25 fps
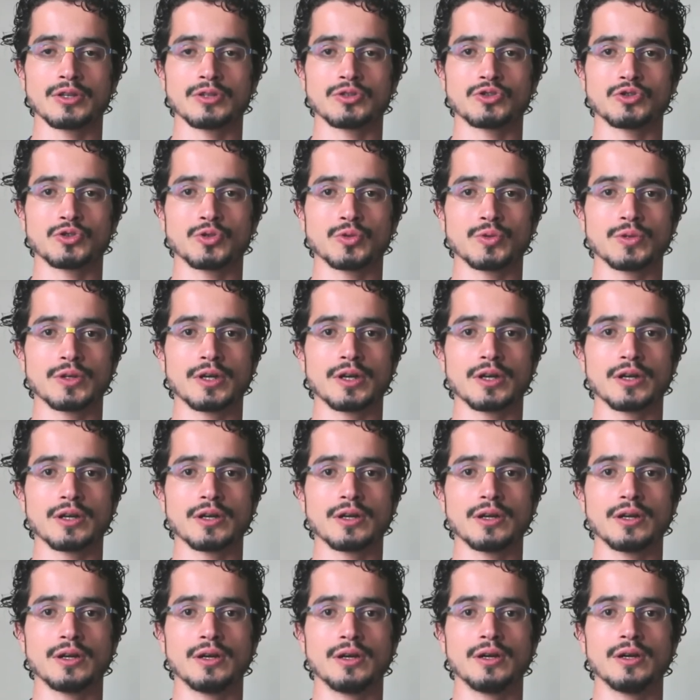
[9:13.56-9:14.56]

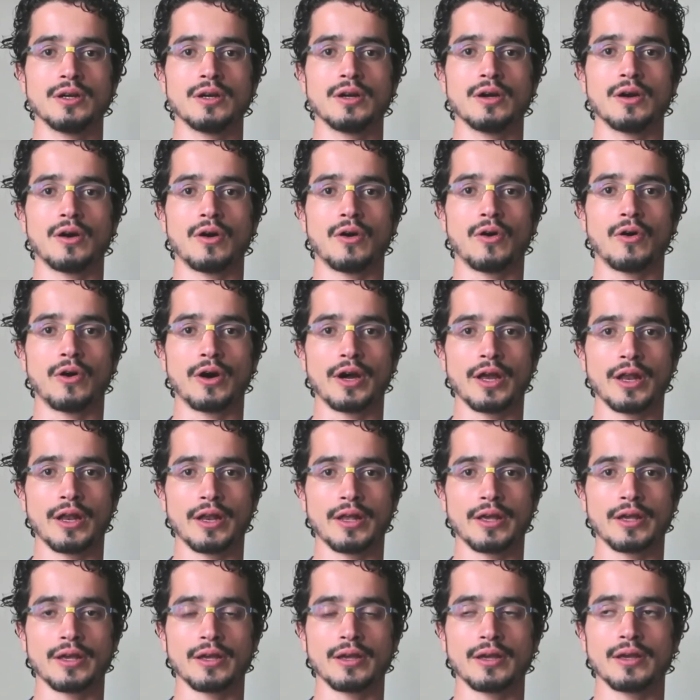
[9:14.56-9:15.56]
sugar,
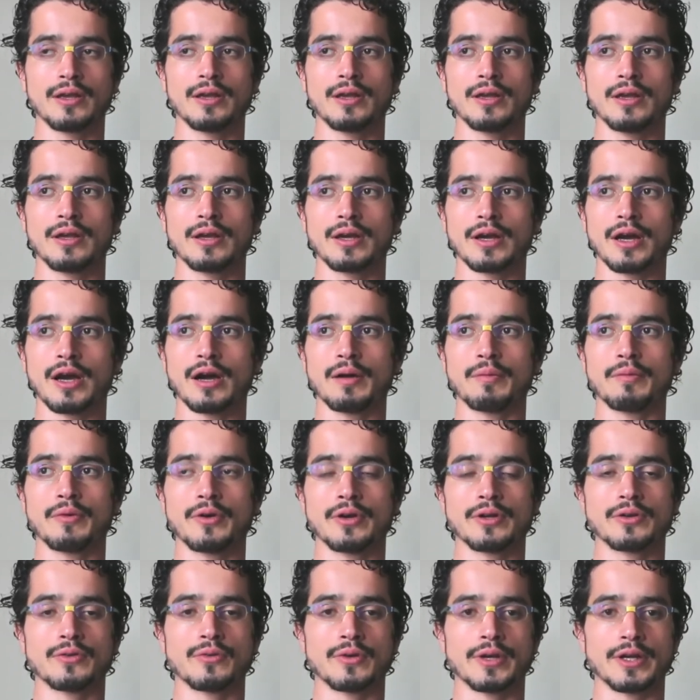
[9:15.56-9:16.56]
oily,
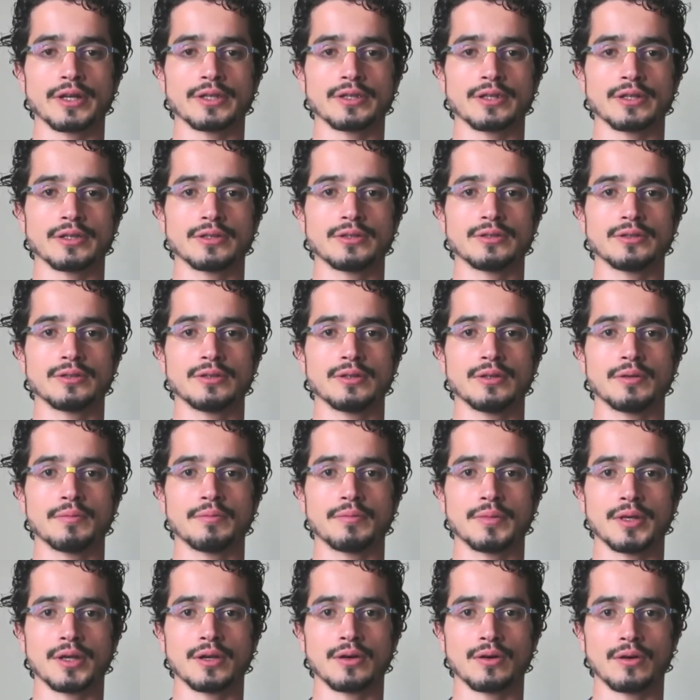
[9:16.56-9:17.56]
carbohydrated
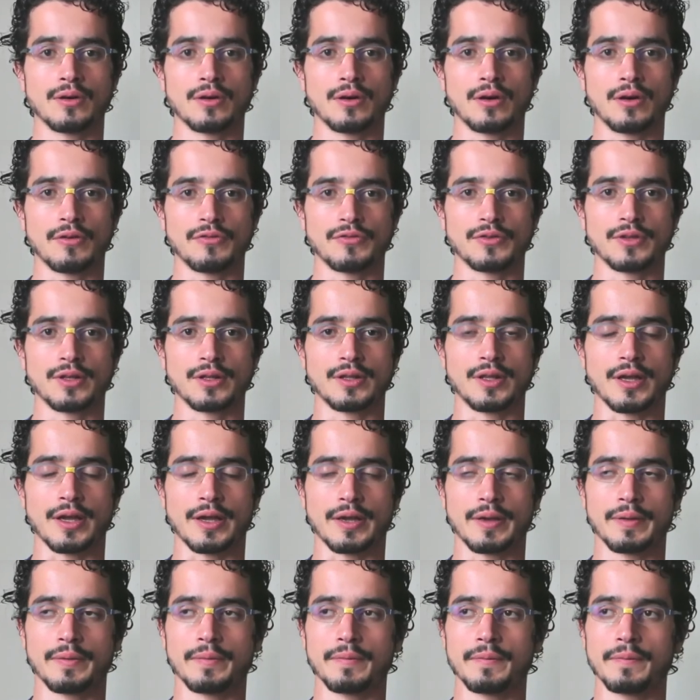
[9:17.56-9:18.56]
meal of the
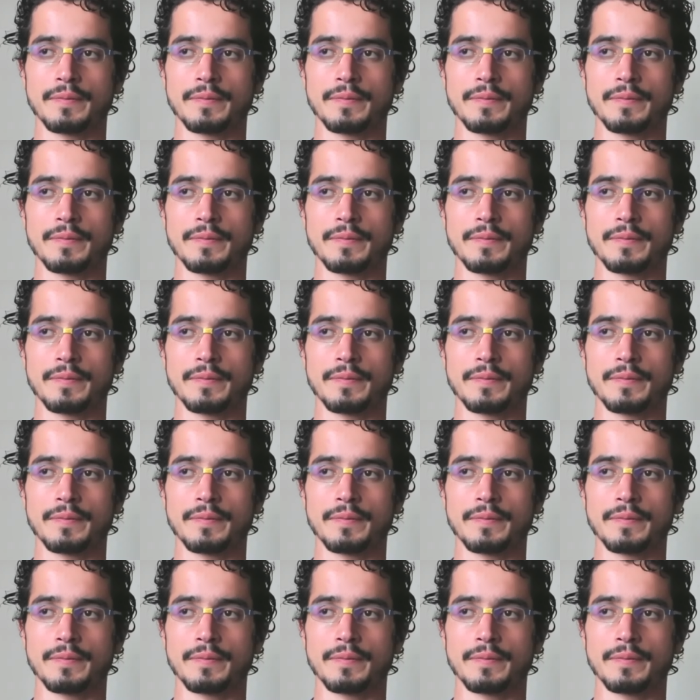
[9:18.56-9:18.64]
day.